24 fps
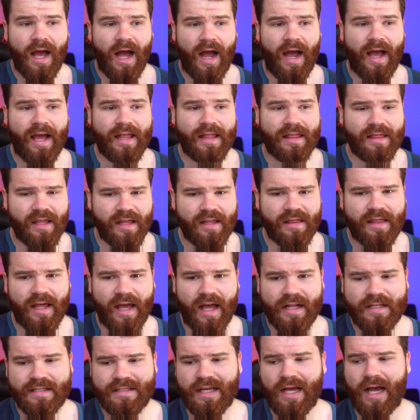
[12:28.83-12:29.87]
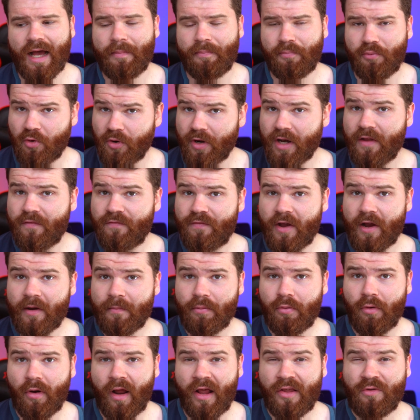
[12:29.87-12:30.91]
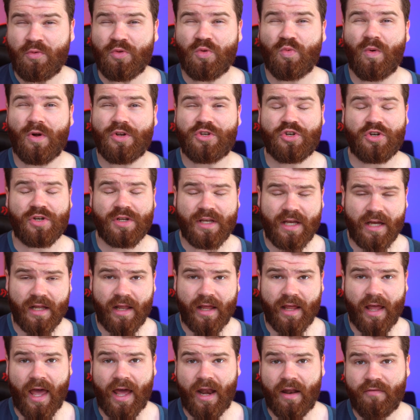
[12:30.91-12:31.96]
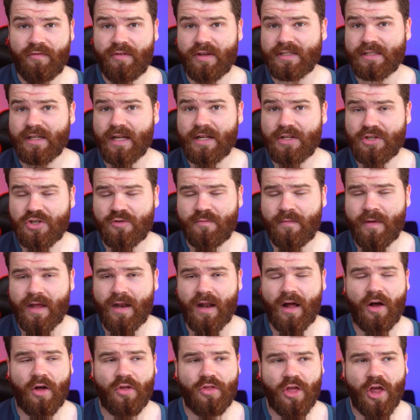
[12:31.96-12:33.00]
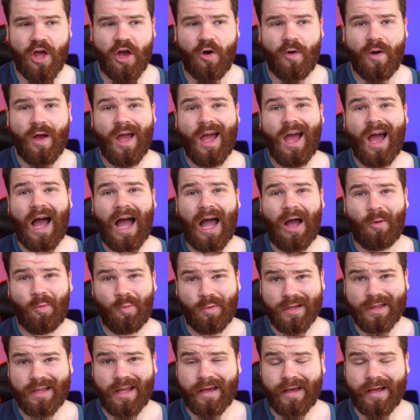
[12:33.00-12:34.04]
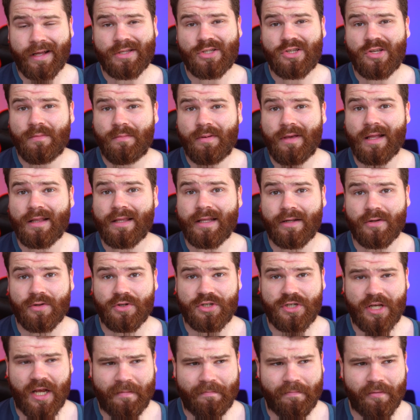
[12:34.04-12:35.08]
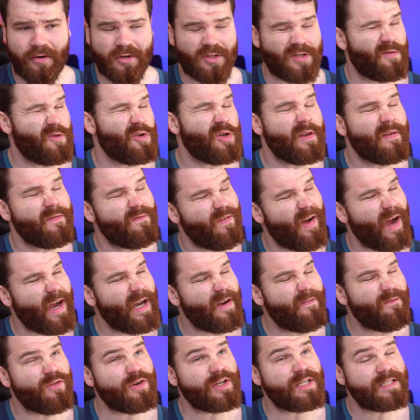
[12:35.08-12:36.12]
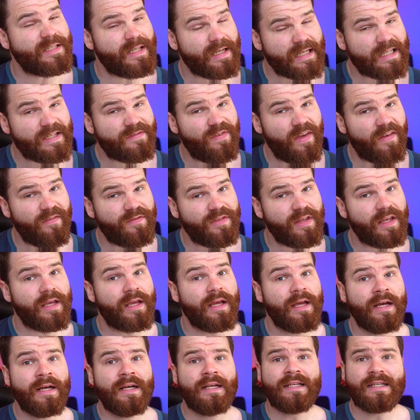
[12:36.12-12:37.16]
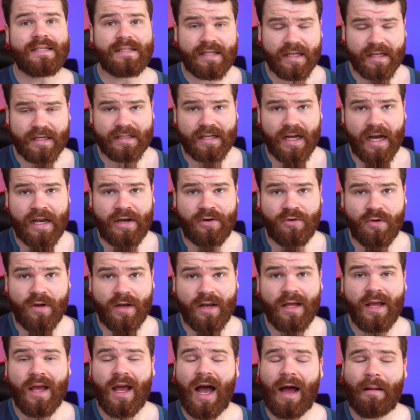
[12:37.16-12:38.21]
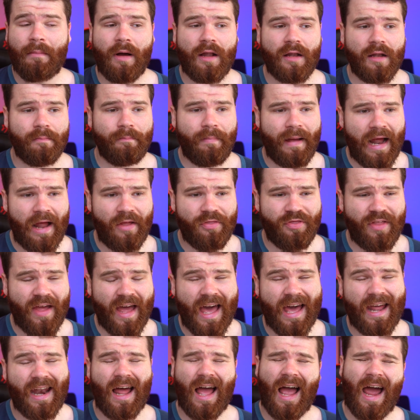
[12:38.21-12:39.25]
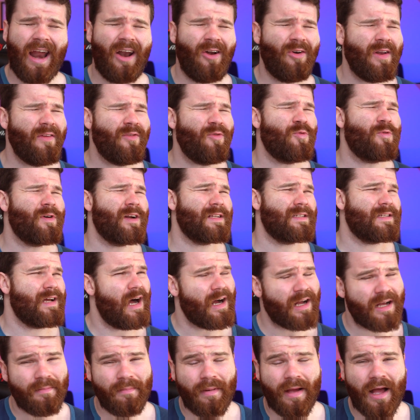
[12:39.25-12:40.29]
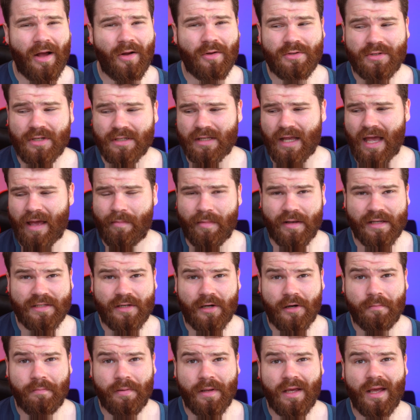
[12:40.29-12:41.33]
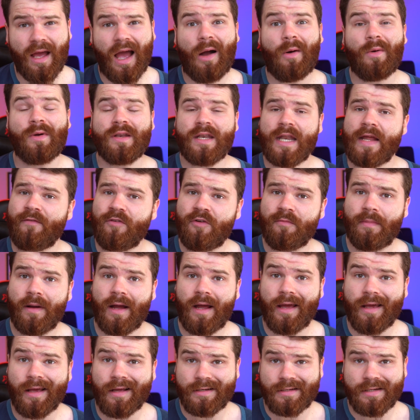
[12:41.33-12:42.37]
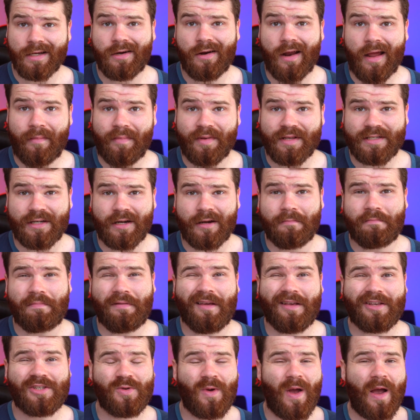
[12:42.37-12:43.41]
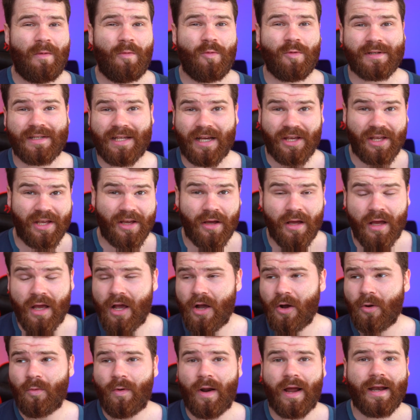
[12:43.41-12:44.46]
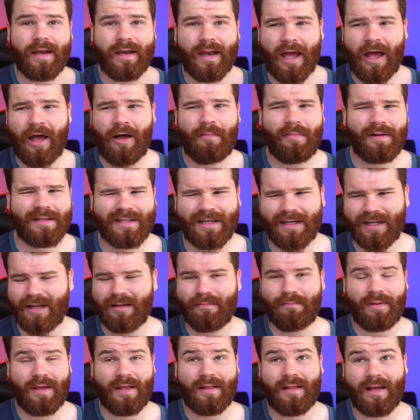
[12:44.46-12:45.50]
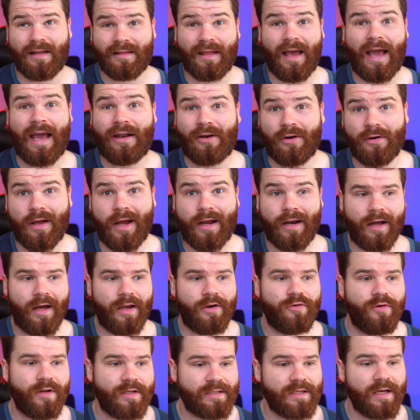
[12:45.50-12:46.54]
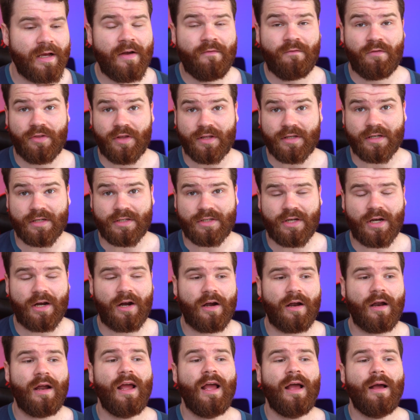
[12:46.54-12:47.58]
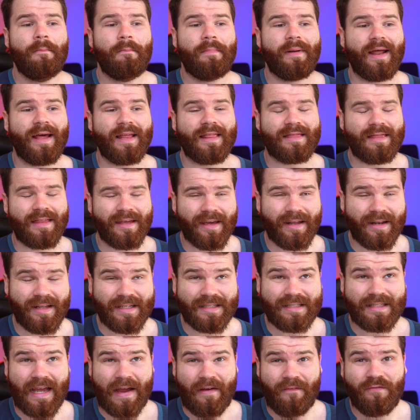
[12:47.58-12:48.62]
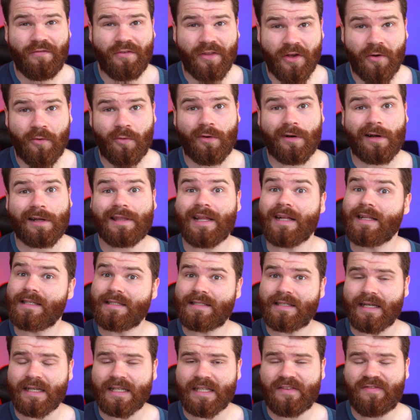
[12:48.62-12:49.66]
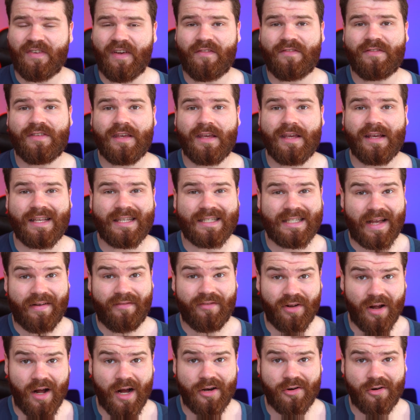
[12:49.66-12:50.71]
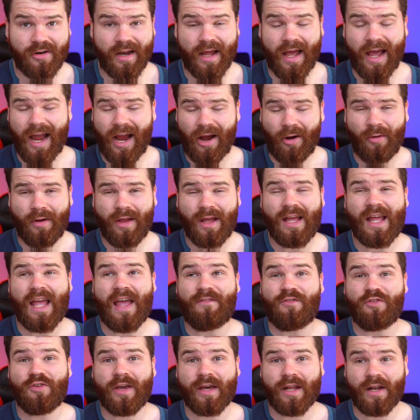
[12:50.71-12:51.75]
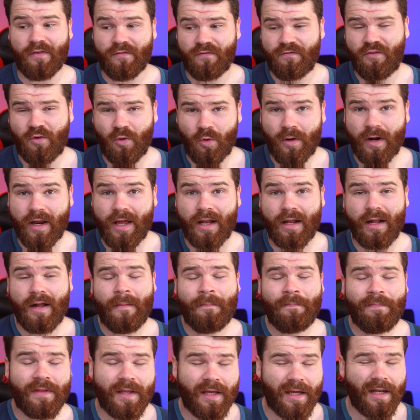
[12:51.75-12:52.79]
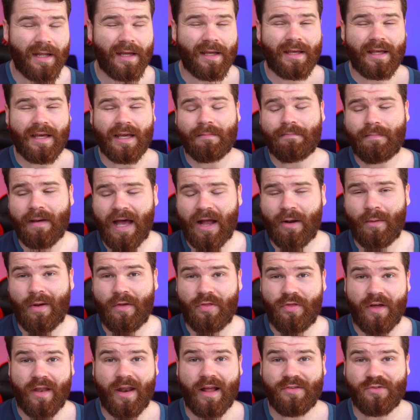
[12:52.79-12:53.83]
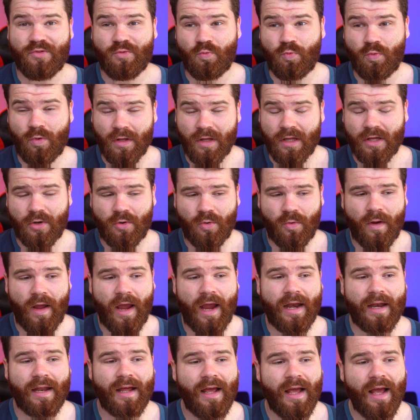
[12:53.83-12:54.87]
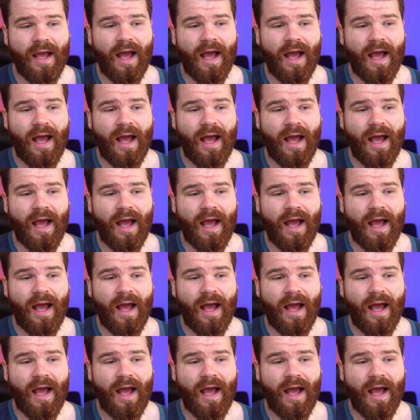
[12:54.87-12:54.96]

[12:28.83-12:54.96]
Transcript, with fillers: I think that's a pretty fair price with what you're getting out of this instrument, although I would like it to be a little cheaper. So if you can find it for 650, 600, I'm all about that. I don't even want to talk about just MSRP. I would never buy a guitar MSRP, so I won't tell you right now, but it's going to be in like the 8 or 900s for this guitar, but I think it is definitely worth that 650, 700 area if you can afford it. Get a gig bag with it. It's really great.